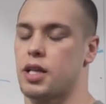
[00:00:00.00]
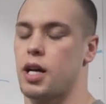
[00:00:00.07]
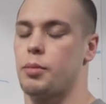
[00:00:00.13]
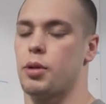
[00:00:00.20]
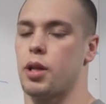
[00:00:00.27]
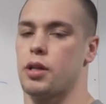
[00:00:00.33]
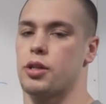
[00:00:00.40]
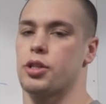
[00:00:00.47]

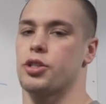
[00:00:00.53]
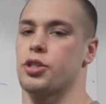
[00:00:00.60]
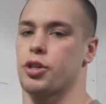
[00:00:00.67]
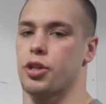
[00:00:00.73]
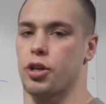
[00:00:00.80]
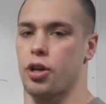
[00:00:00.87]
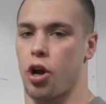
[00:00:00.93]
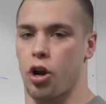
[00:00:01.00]
Double unders
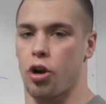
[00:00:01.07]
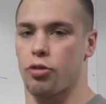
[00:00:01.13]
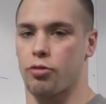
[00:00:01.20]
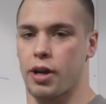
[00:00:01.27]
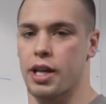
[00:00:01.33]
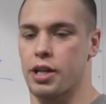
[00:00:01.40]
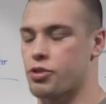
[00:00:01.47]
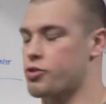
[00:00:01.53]
are a heart
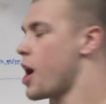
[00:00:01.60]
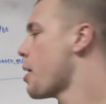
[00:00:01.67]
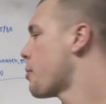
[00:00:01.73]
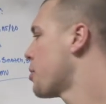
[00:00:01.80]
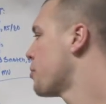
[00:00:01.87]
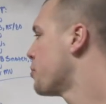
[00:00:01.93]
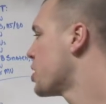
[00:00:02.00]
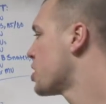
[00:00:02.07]
rate trap.
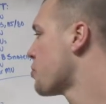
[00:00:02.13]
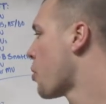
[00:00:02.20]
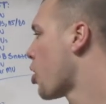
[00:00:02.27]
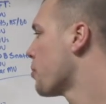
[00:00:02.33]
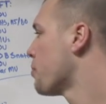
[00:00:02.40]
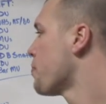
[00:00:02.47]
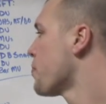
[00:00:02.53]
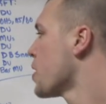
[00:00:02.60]
Be
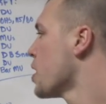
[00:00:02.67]
smart.